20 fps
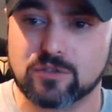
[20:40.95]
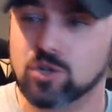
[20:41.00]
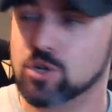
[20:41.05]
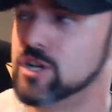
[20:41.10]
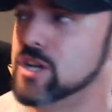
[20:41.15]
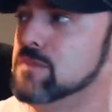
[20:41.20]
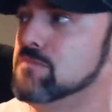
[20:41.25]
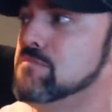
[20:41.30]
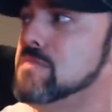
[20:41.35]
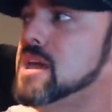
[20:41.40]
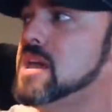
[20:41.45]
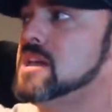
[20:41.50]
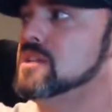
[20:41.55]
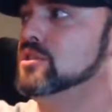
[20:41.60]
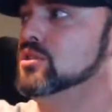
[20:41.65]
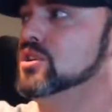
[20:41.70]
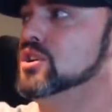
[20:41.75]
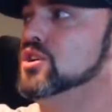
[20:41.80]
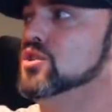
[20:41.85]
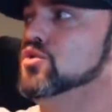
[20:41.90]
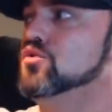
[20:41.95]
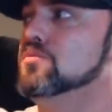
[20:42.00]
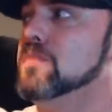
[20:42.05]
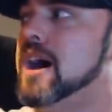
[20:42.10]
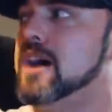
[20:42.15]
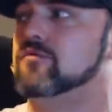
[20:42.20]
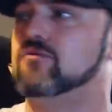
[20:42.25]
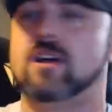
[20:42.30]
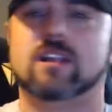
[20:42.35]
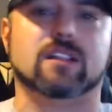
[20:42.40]
look at me, look at who
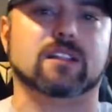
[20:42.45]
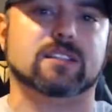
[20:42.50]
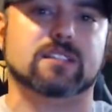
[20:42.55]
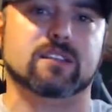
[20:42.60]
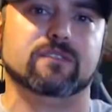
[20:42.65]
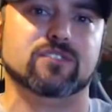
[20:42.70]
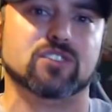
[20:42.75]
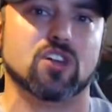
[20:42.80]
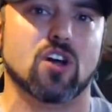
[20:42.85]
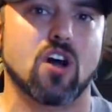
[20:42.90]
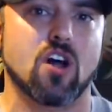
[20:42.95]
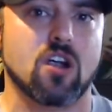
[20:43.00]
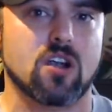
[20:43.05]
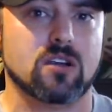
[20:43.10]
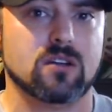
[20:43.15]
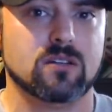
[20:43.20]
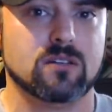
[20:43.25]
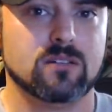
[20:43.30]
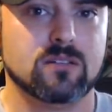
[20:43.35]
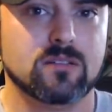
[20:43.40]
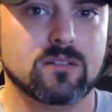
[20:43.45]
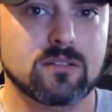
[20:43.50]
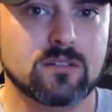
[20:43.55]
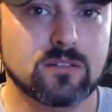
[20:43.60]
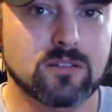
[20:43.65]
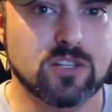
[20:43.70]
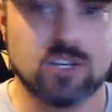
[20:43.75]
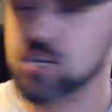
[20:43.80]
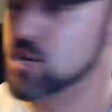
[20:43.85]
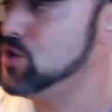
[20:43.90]
my relatives are. Look